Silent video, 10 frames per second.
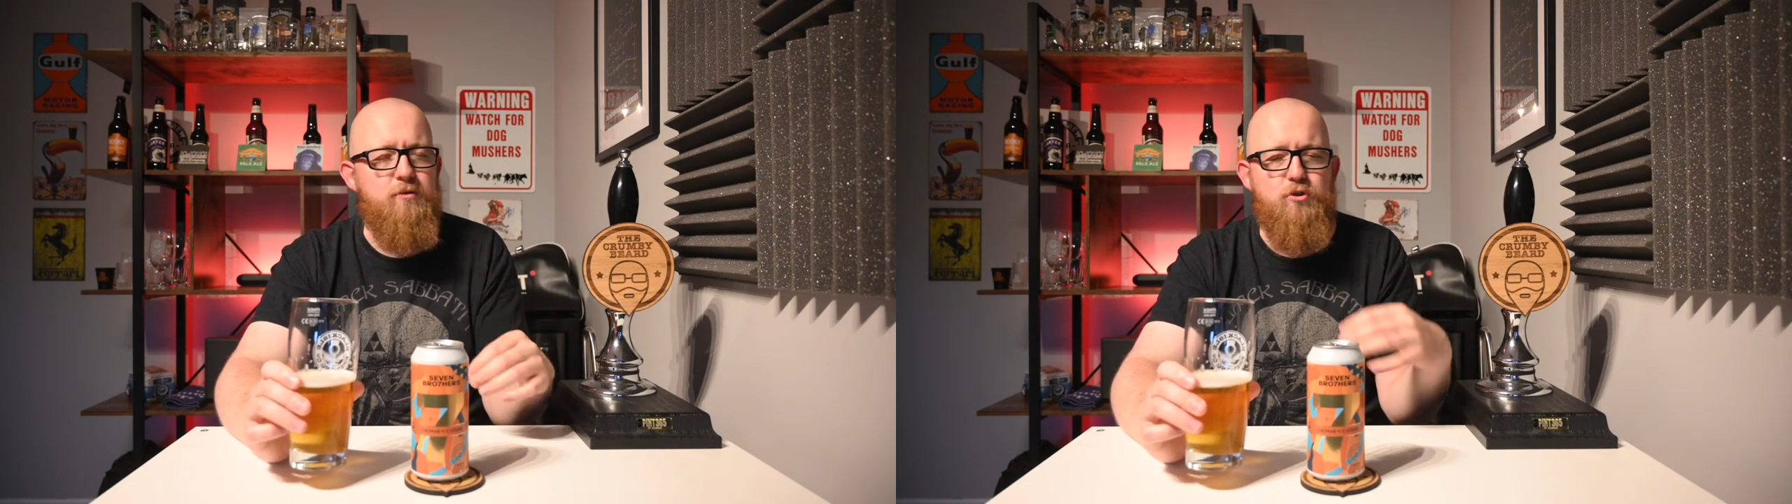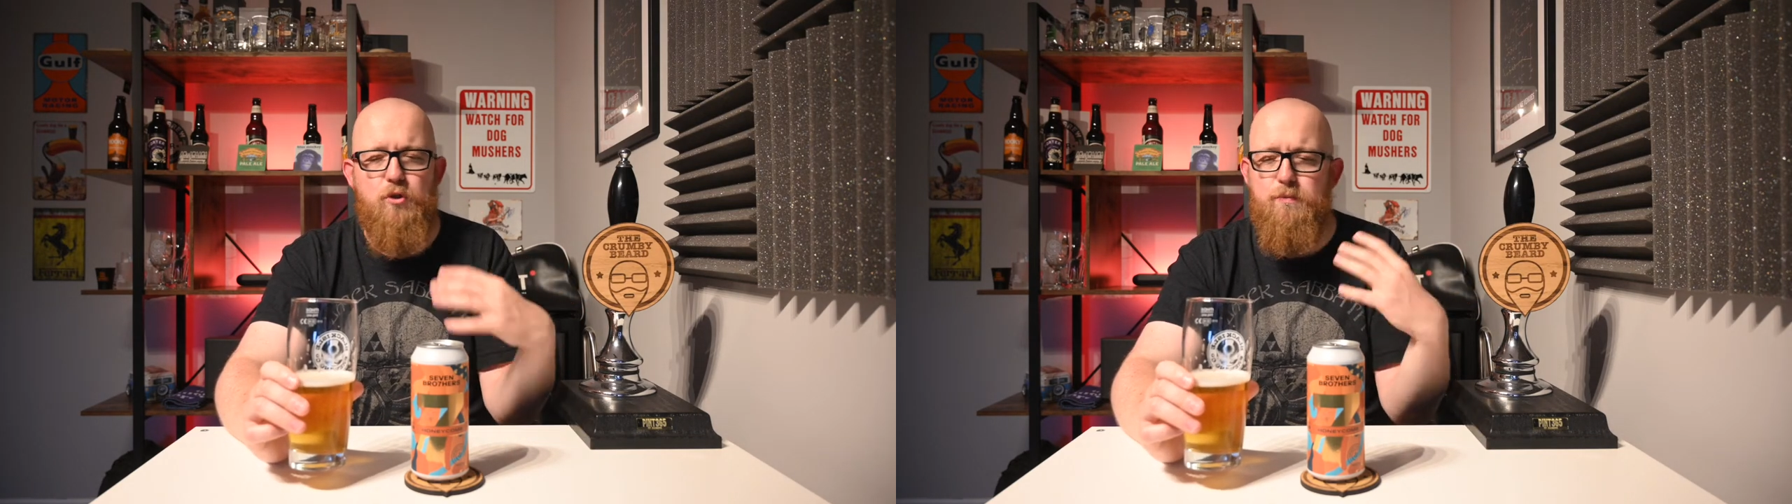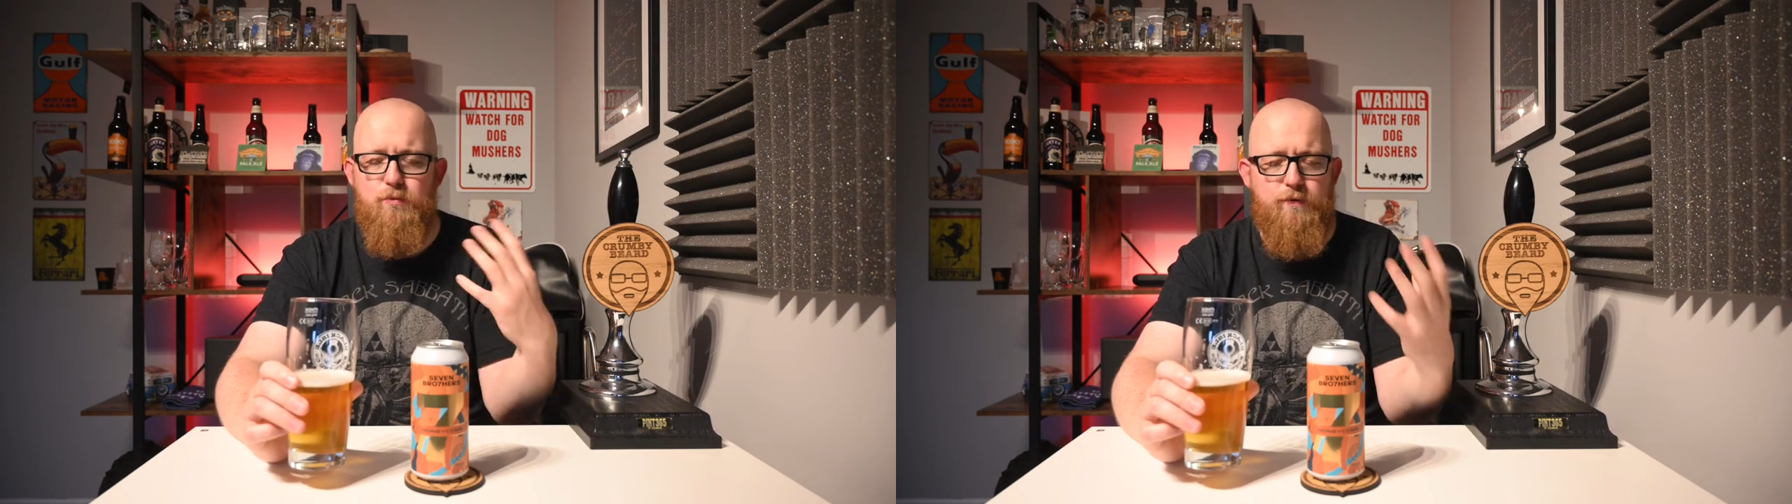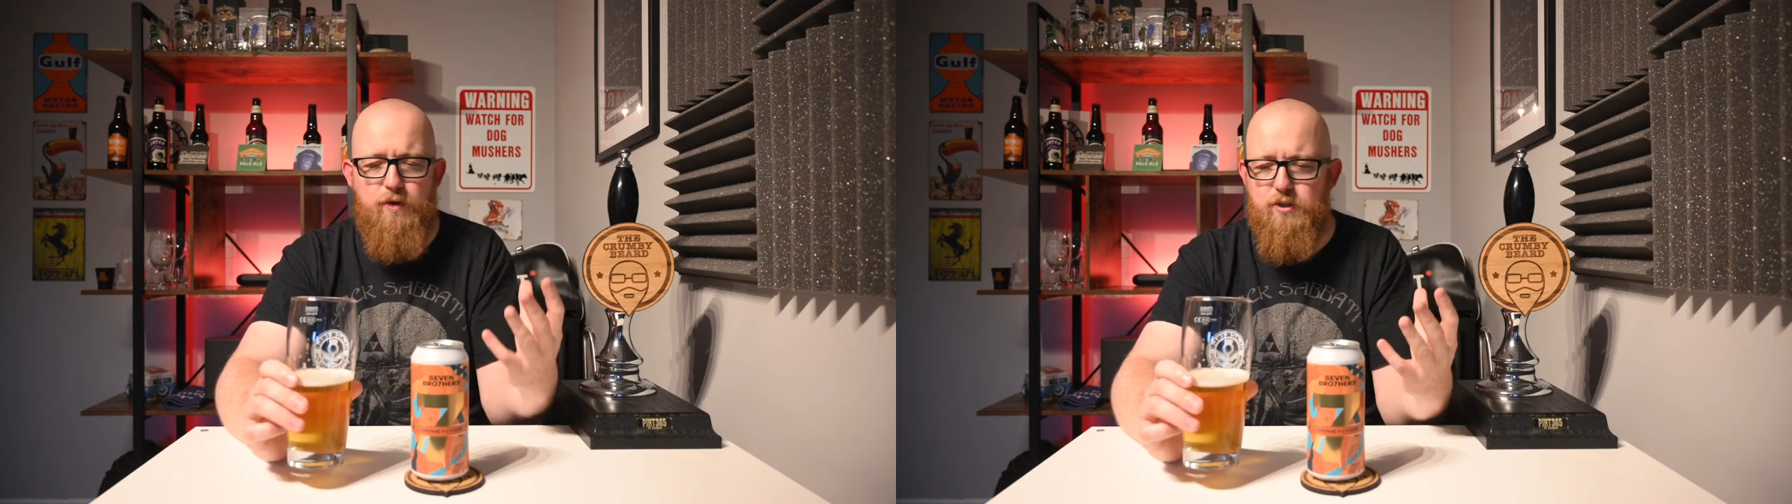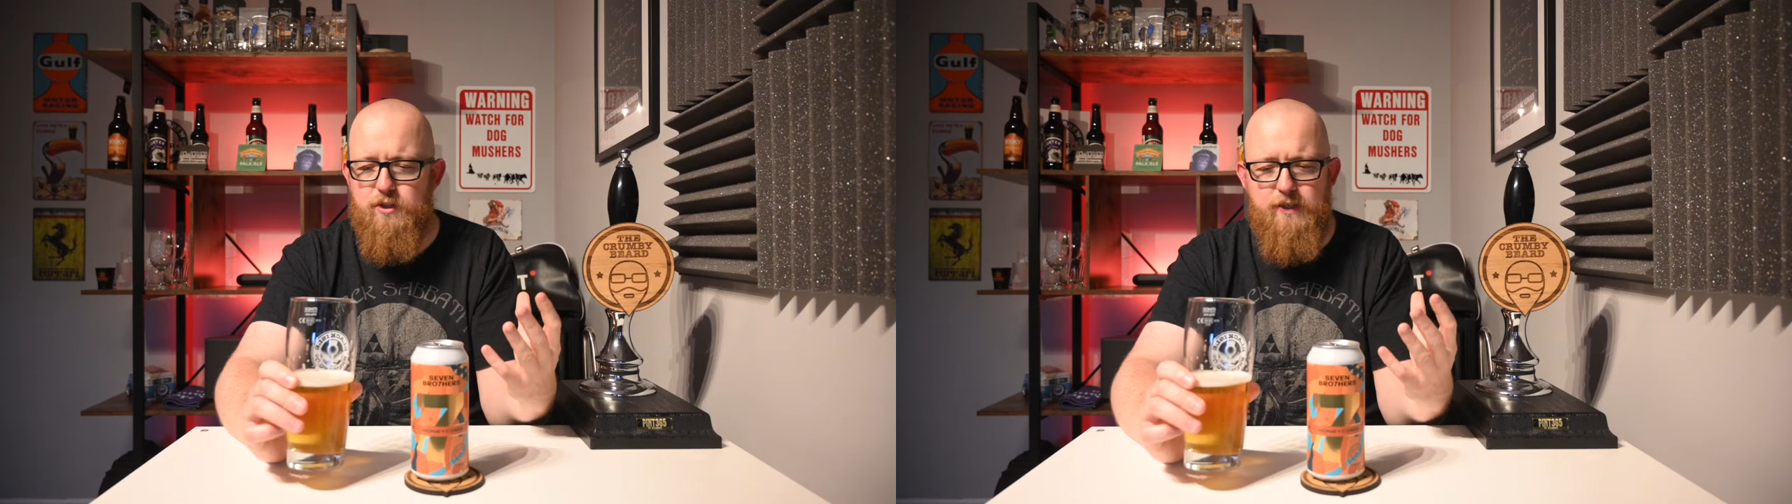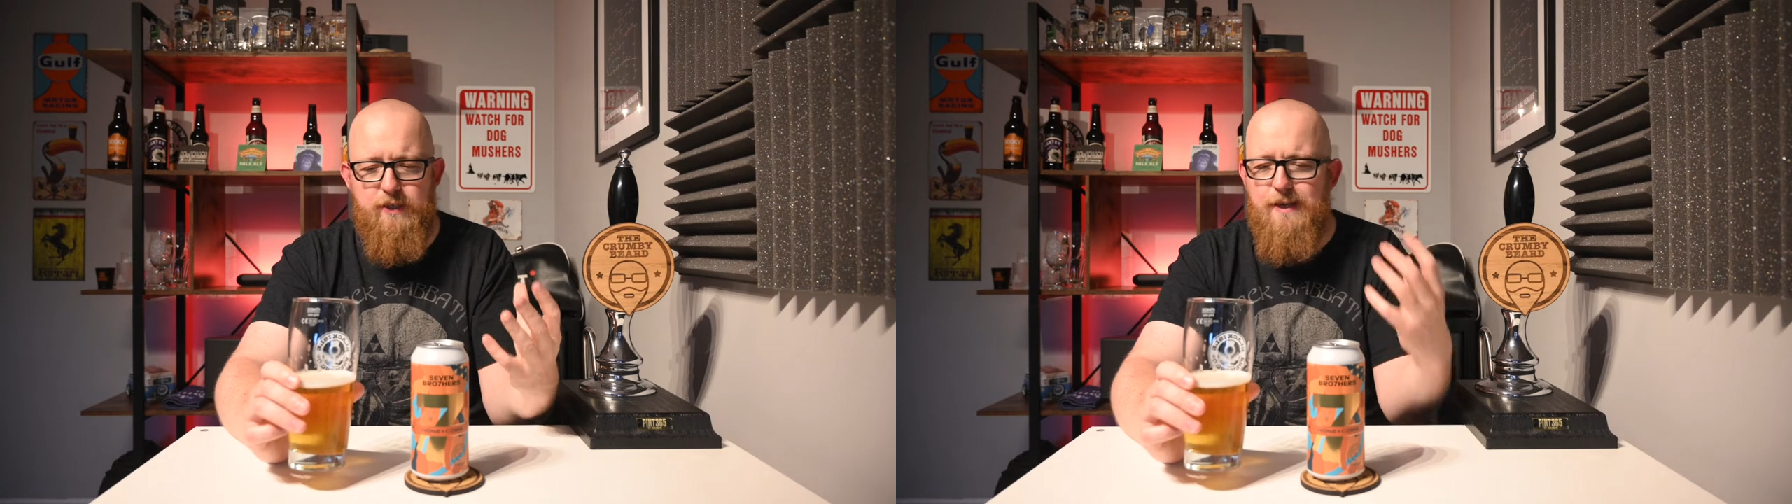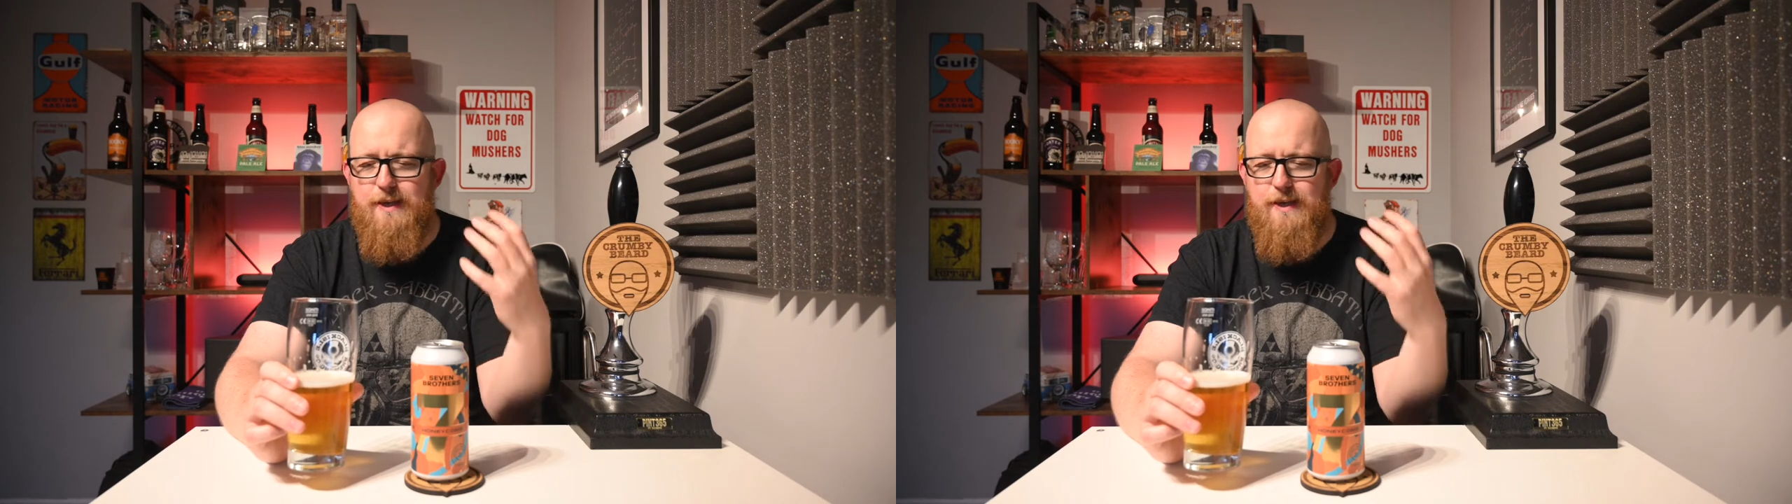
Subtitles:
Super refreshing.